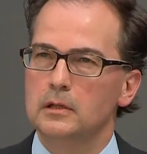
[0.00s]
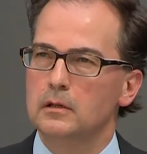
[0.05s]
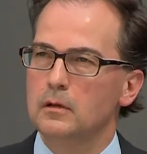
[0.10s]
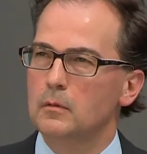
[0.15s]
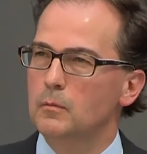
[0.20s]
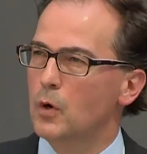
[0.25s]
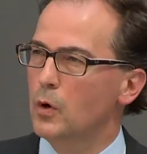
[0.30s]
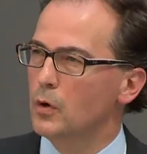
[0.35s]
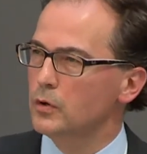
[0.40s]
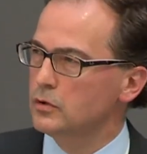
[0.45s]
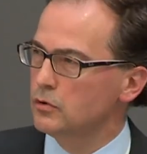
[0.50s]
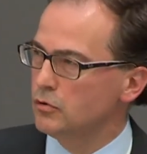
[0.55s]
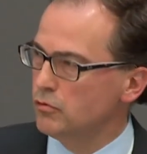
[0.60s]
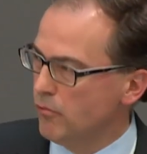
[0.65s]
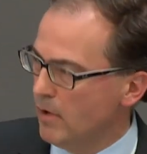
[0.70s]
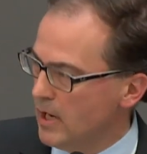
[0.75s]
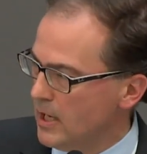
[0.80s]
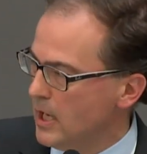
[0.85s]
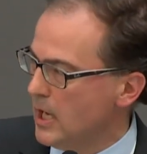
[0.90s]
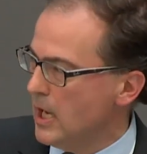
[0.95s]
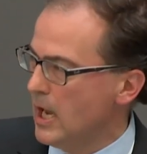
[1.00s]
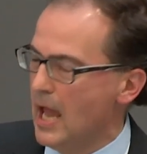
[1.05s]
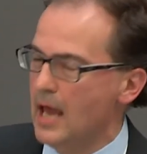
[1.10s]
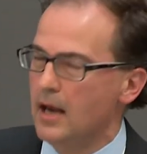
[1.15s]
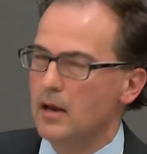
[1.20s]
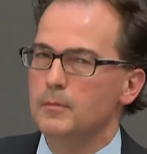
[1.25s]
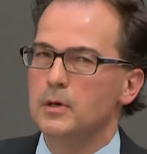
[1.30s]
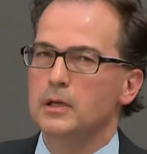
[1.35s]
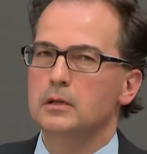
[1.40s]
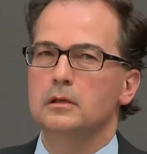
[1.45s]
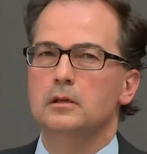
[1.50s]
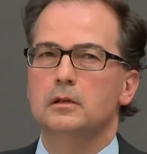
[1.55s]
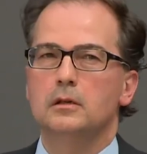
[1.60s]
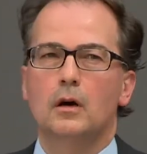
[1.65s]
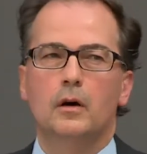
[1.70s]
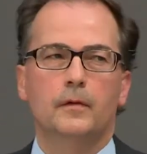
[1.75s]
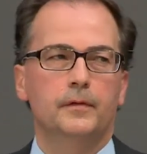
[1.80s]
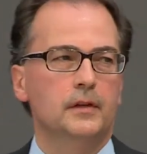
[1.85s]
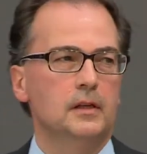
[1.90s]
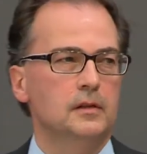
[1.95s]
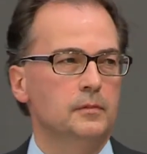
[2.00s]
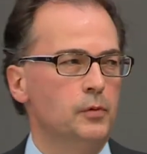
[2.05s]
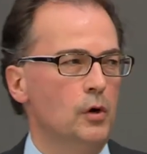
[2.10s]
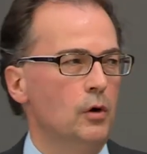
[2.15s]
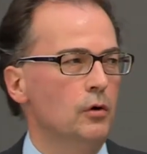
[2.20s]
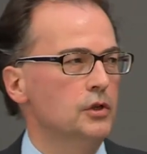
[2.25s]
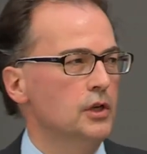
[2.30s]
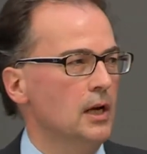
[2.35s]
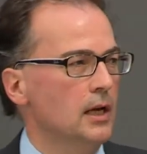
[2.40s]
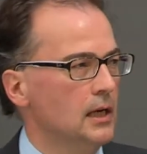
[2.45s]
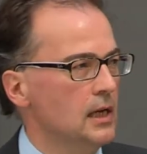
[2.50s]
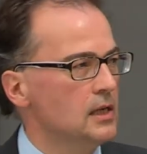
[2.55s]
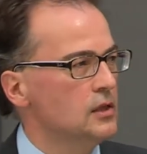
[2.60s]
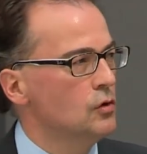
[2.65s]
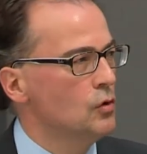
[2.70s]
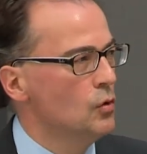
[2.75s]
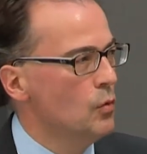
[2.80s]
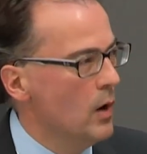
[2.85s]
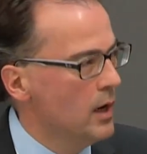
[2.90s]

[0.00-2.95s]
The more tricky element of this project is to what